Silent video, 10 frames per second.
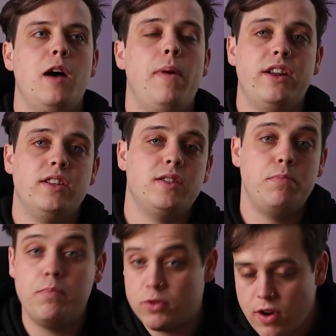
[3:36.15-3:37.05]
about its
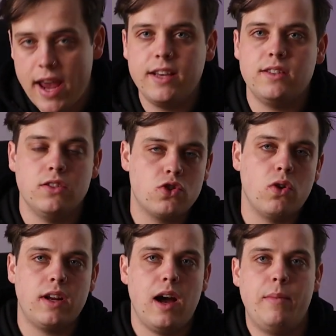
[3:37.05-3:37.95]
strengths, its
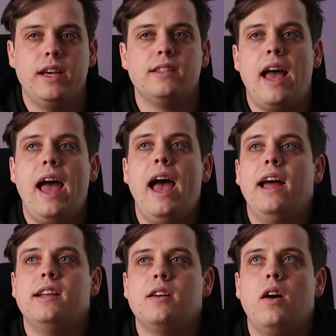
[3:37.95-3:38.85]
shortcomings,
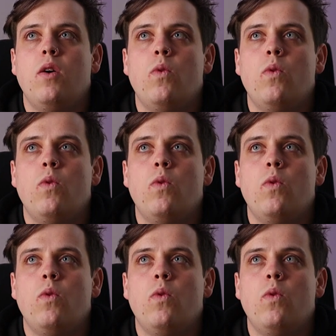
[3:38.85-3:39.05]
and